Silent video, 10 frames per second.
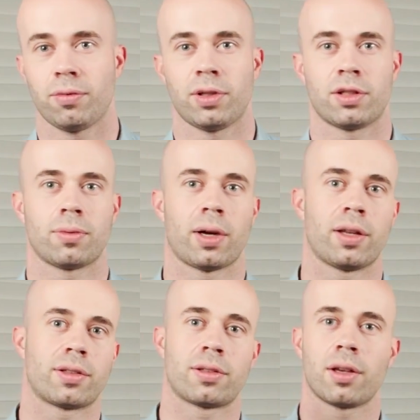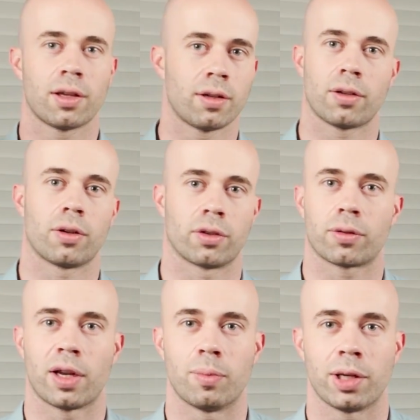which is why it's called a
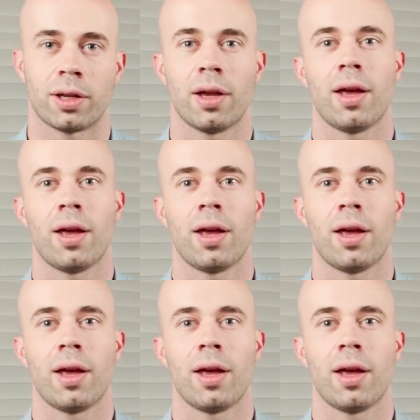crane beak.